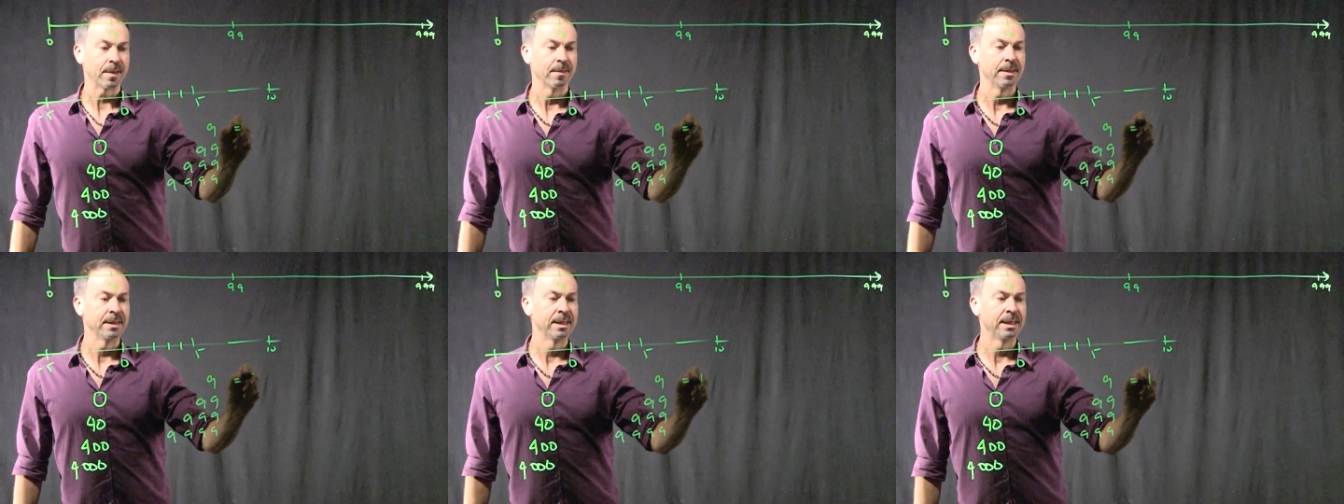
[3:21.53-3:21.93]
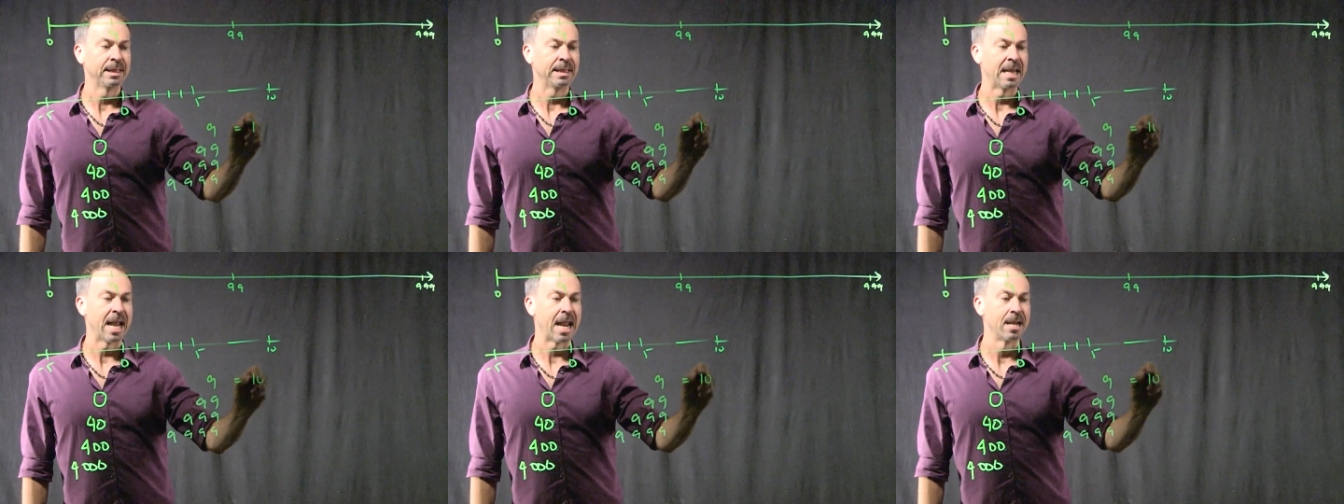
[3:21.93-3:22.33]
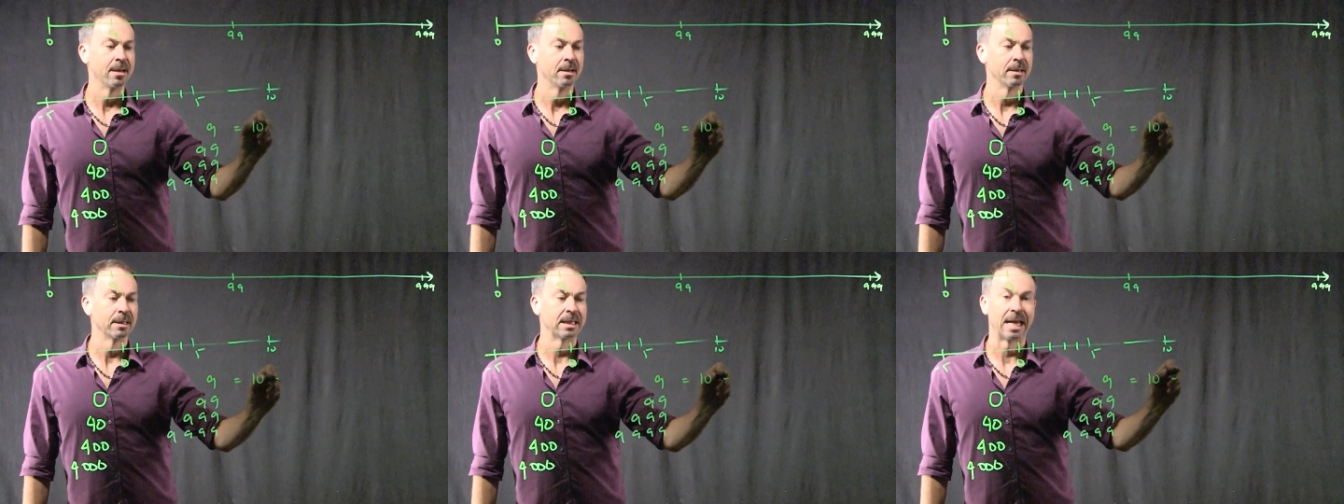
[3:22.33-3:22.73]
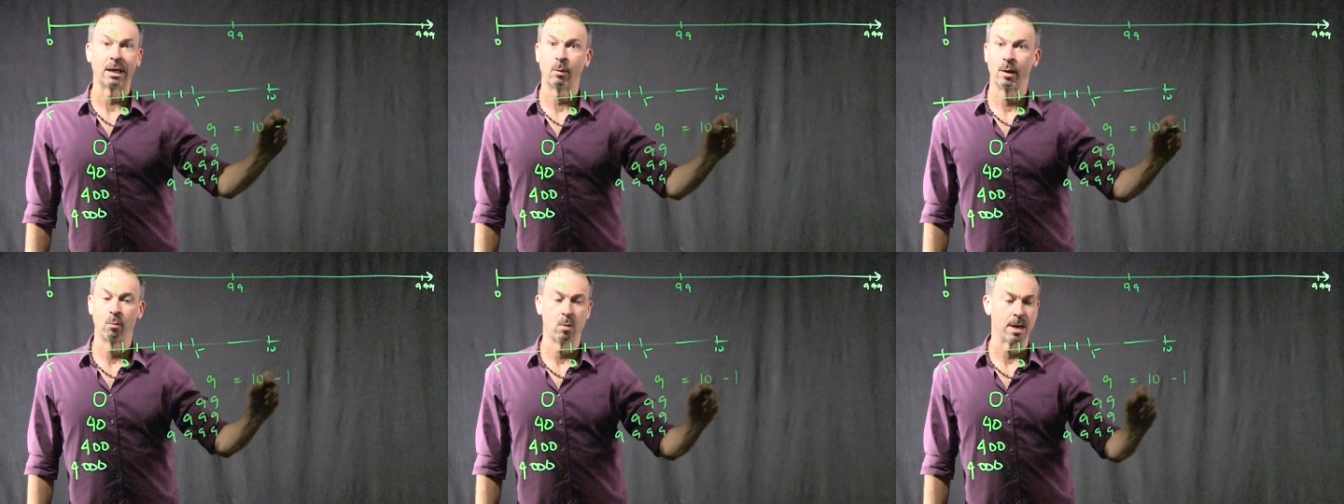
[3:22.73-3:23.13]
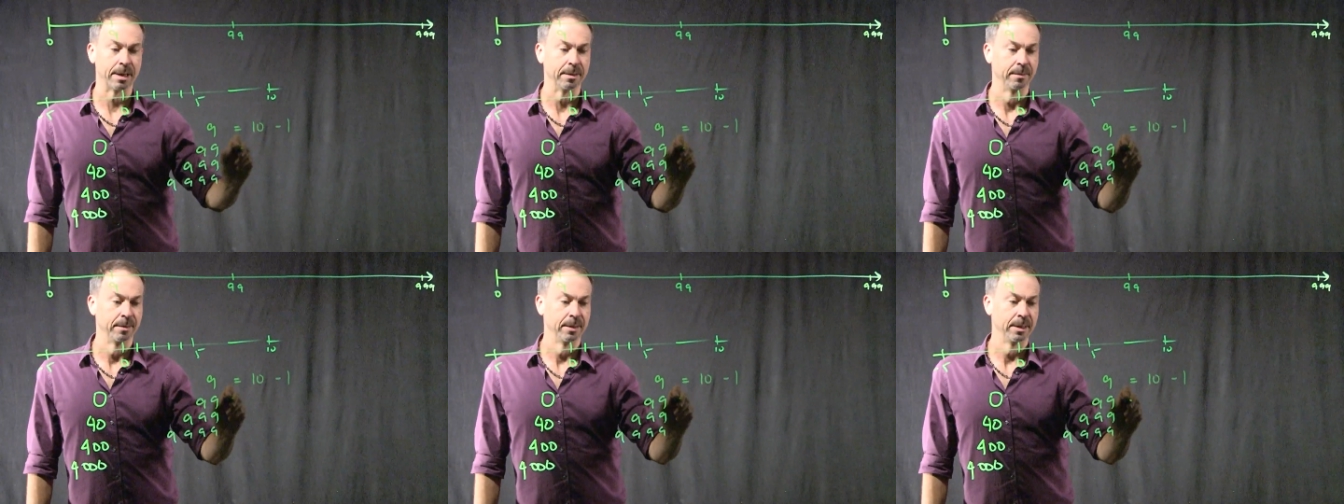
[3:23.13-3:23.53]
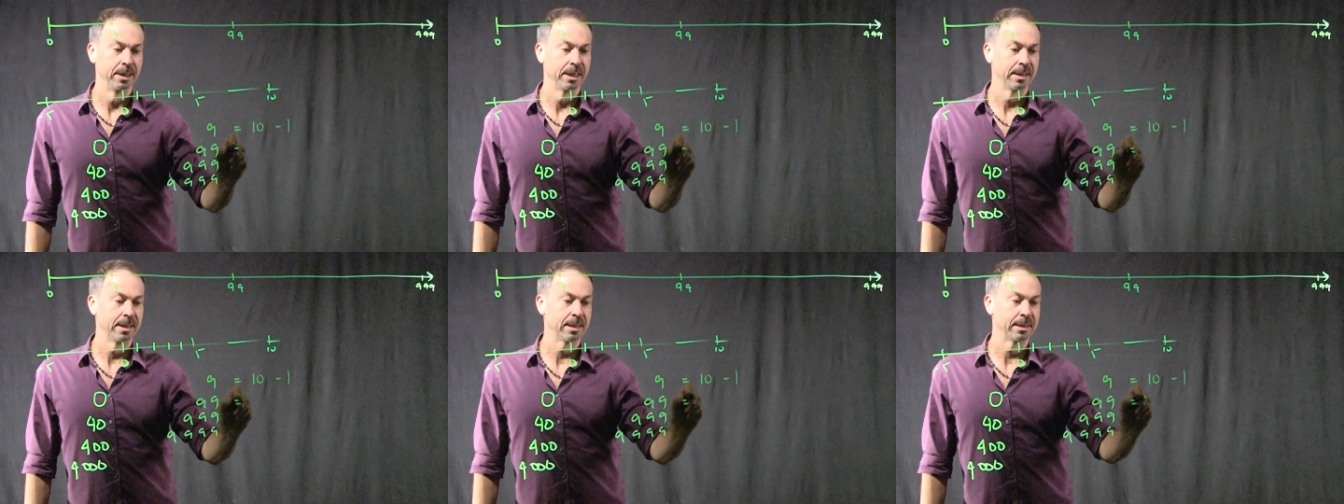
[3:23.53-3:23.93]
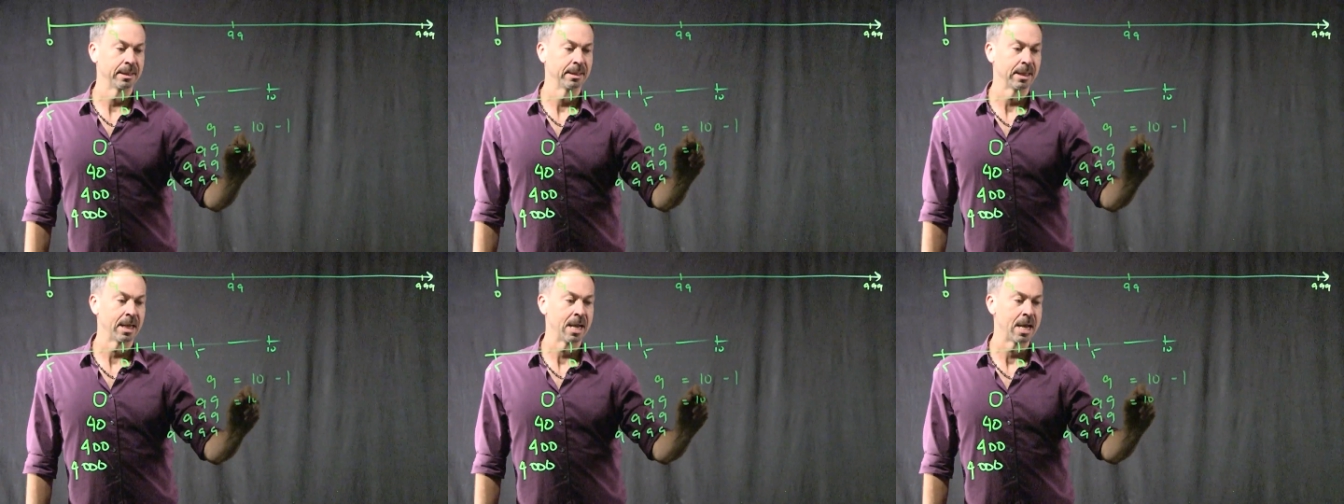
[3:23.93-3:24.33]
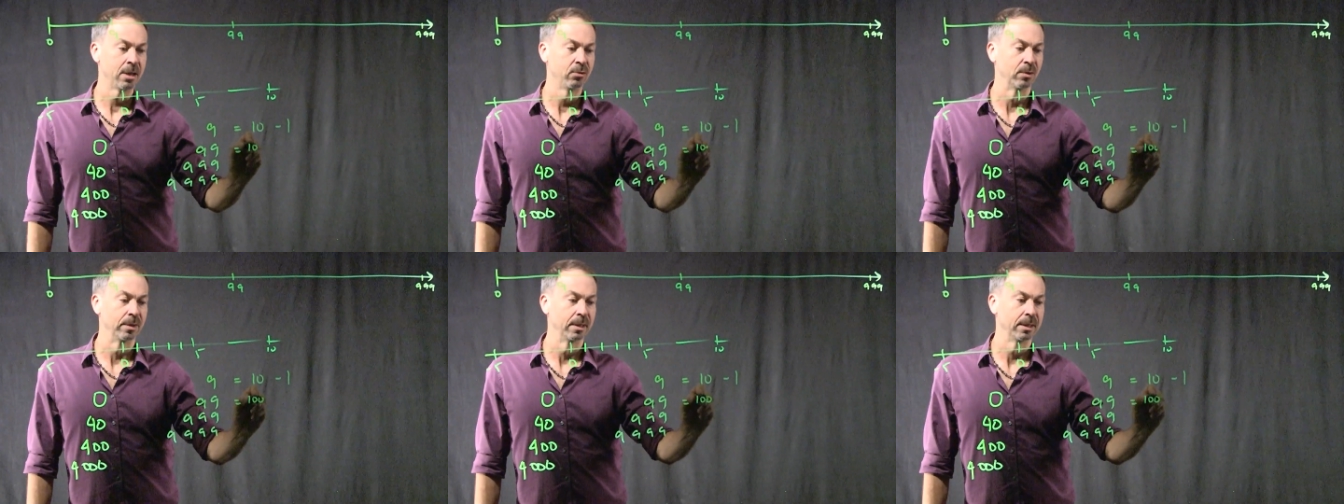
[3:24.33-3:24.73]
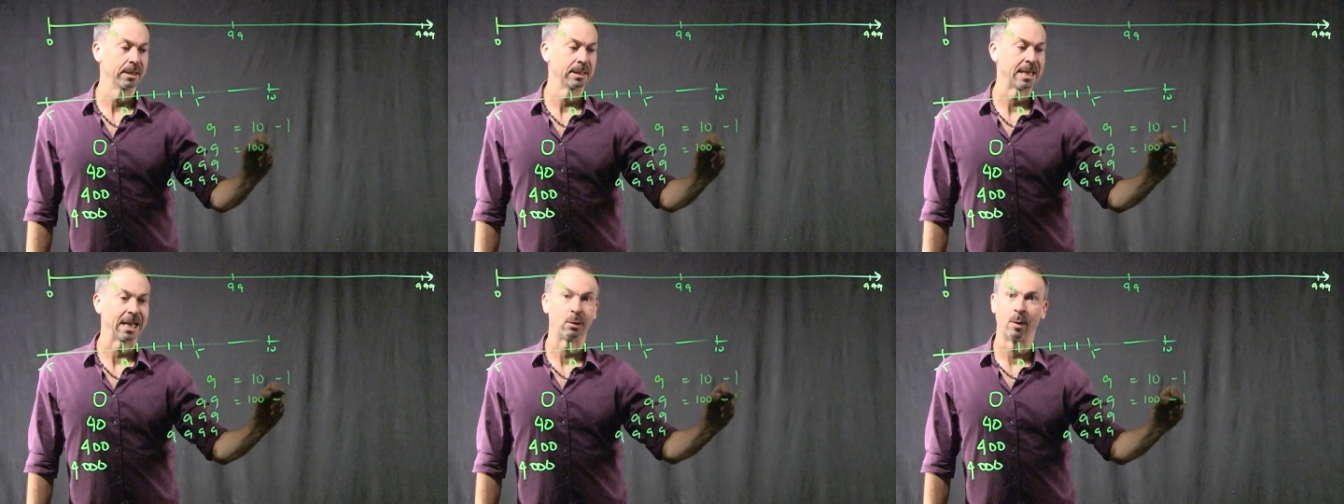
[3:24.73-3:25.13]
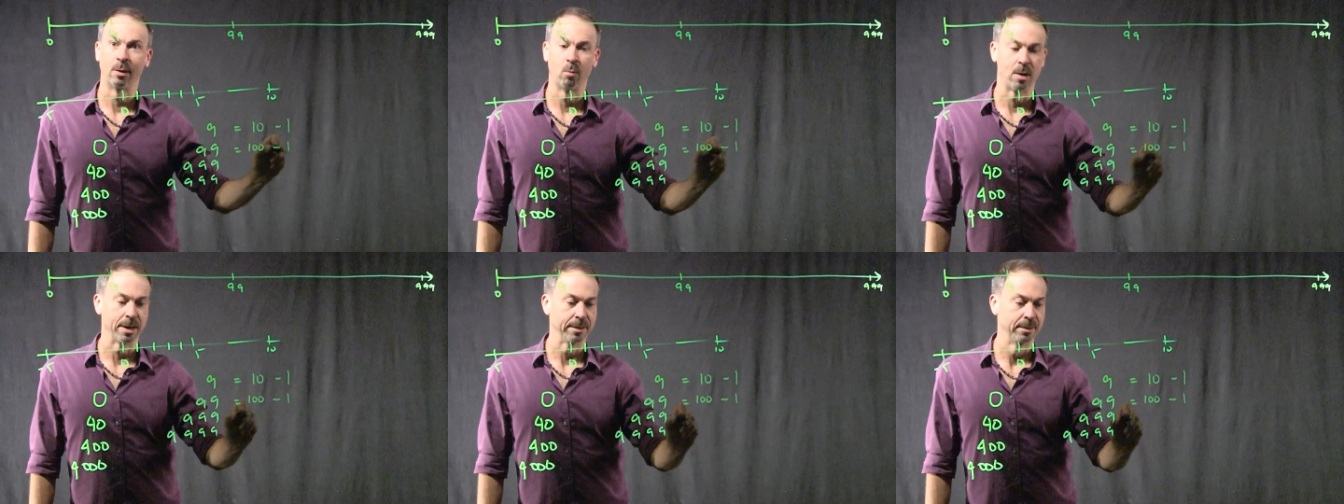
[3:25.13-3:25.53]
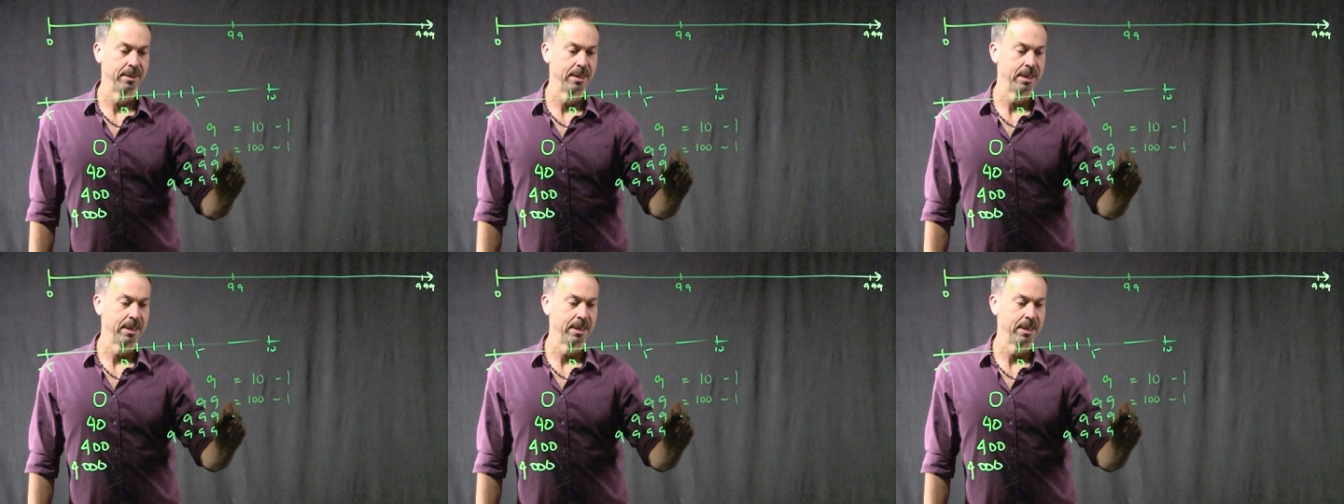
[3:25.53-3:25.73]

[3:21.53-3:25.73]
This is 10, take away 1. This is 100, take away 1.